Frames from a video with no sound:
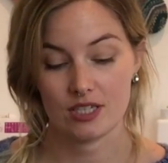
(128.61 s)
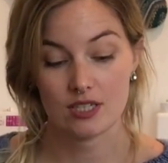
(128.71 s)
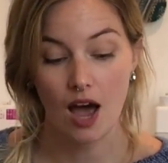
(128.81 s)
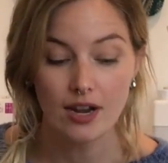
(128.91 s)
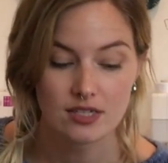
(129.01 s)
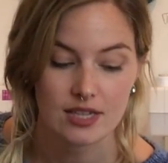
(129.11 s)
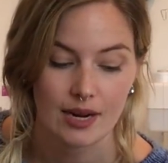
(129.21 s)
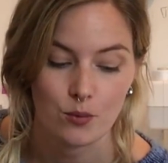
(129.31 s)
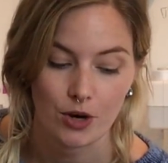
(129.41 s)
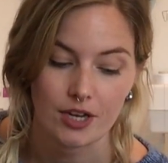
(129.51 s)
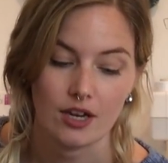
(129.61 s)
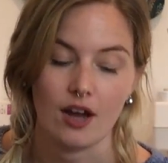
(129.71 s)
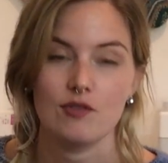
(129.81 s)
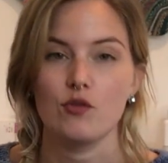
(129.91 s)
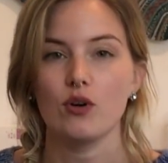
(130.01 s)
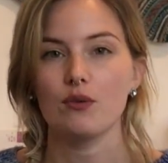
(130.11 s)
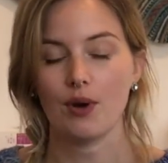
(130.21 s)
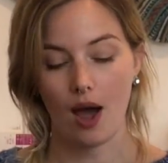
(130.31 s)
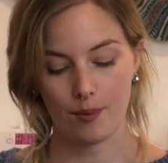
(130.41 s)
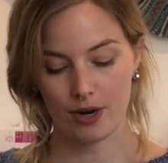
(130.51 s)
socks that I'm working on for
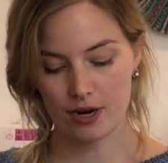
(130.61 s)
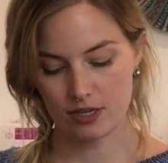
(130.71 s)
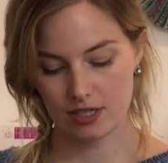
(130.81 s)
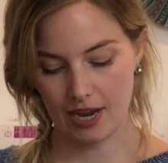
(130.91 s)
Robert,